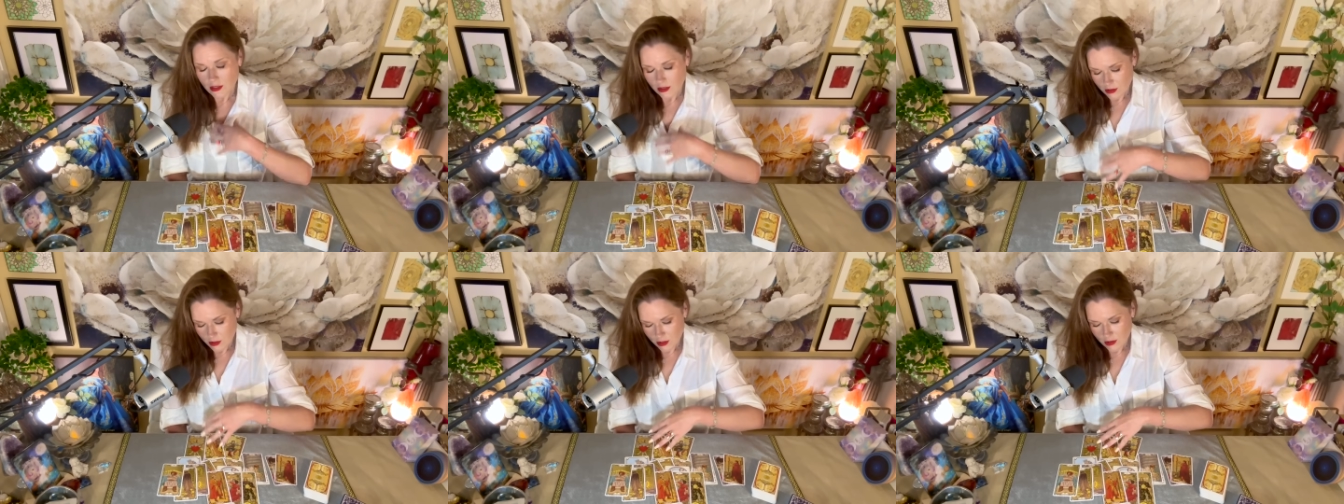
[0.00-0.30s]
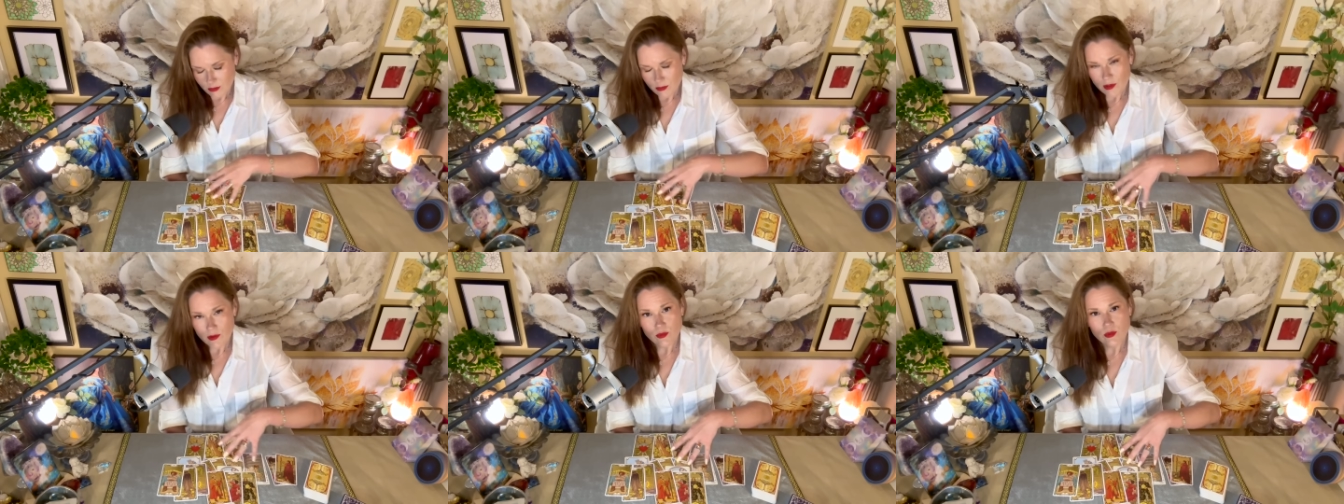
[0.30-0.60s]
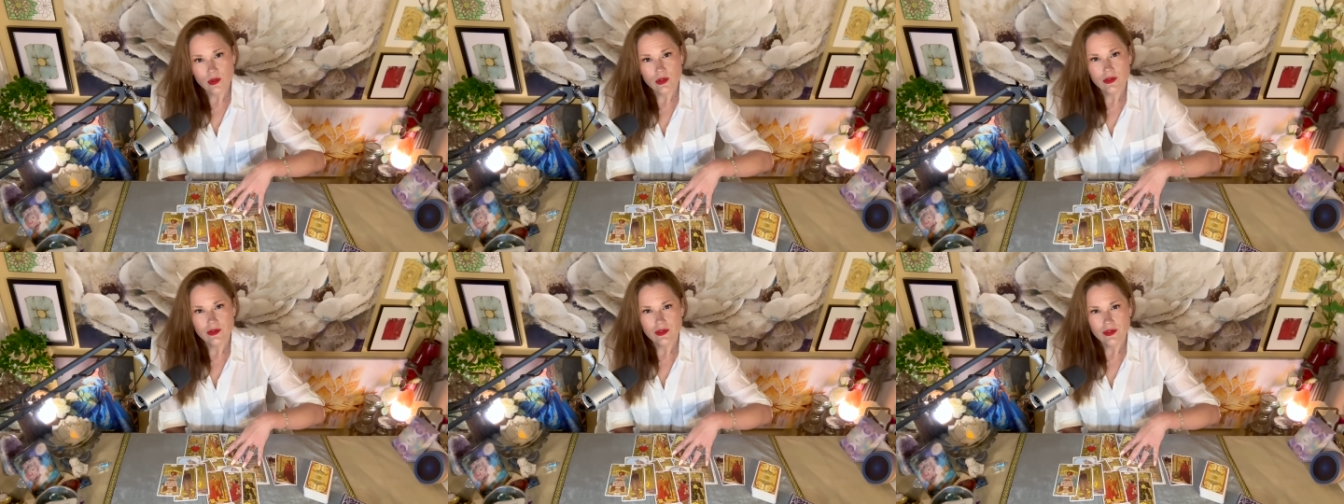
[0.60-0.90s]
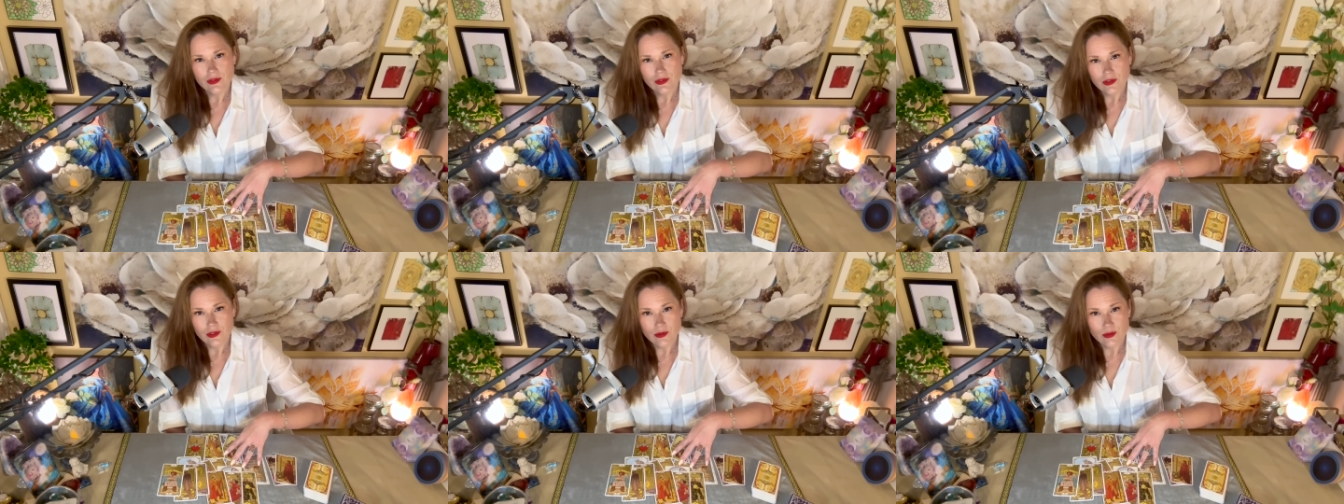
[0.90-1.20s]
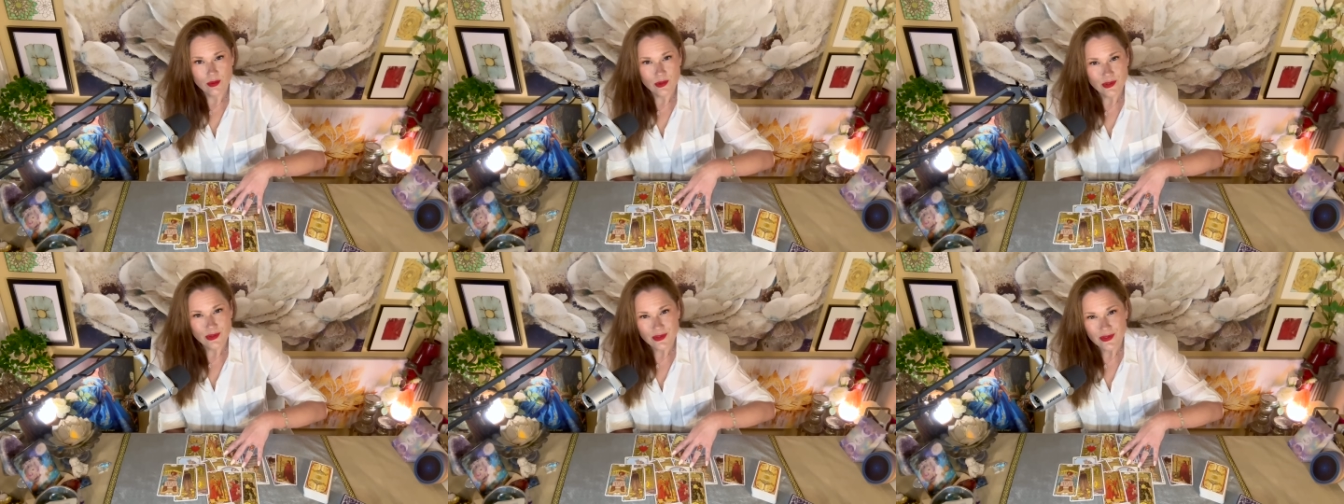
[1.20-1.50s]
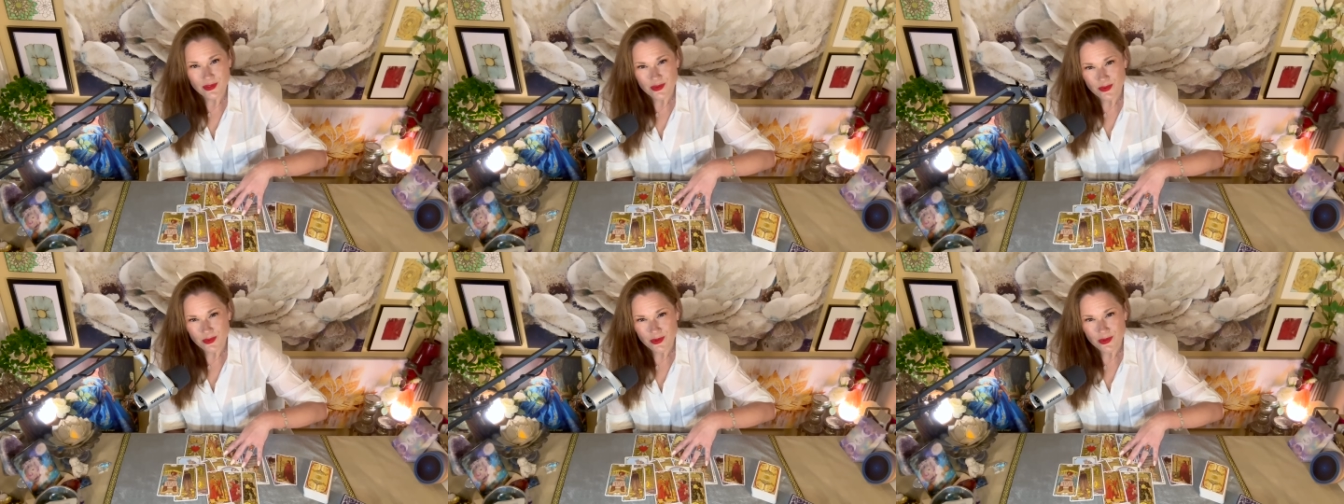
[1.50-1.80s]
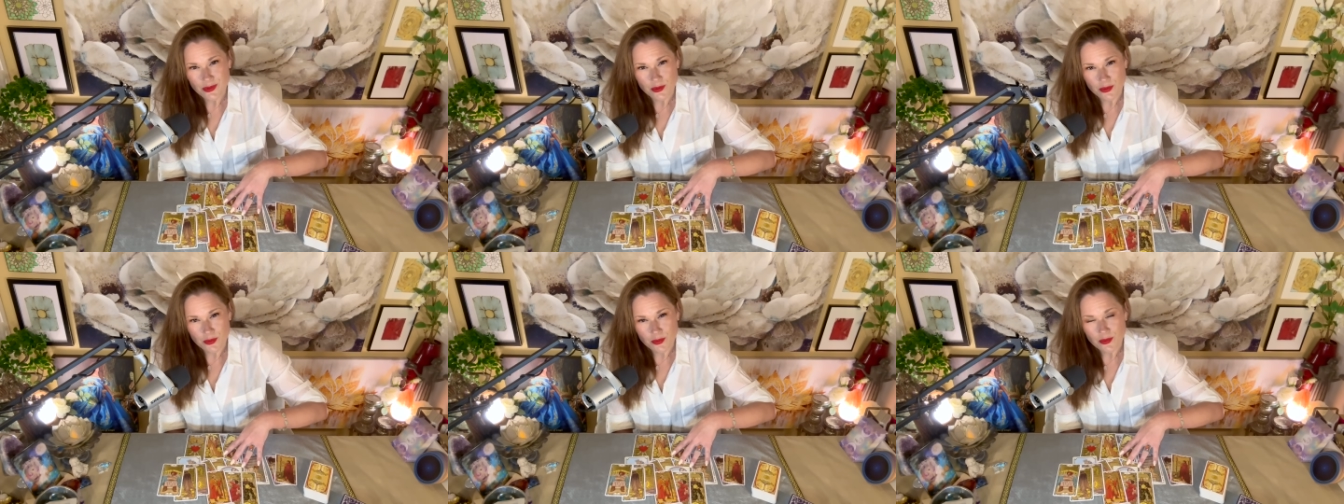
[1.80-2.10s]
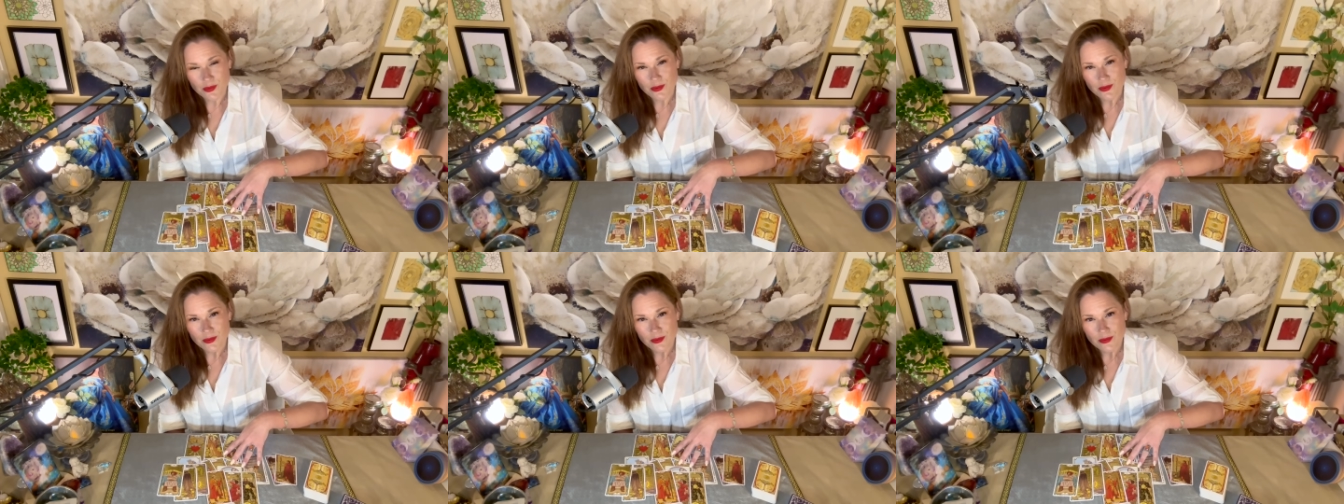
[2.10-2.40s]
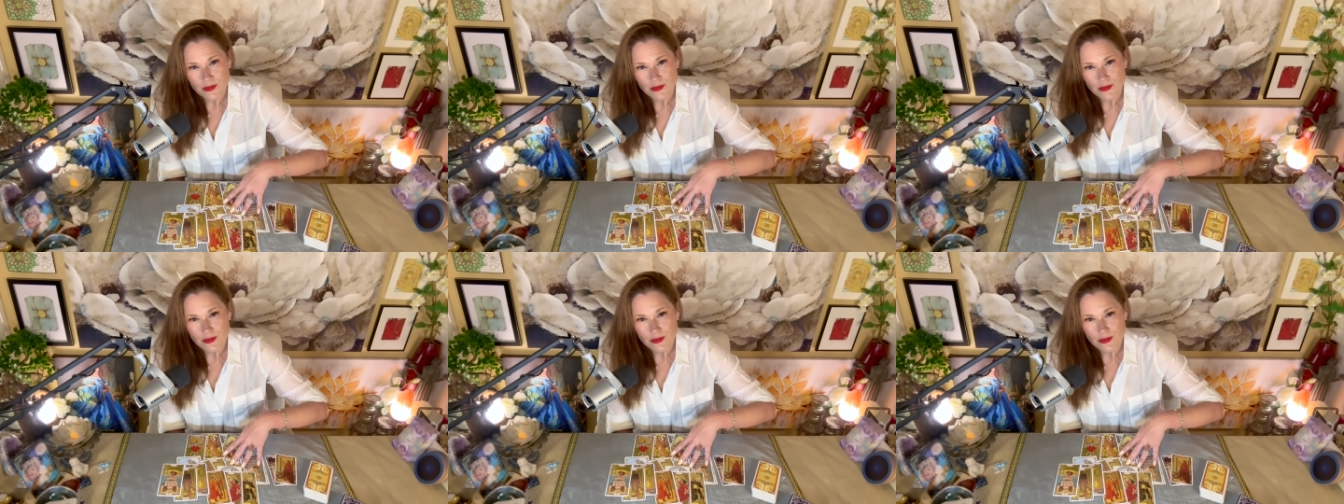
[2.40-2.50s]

not my worth? Your worth is wonderful.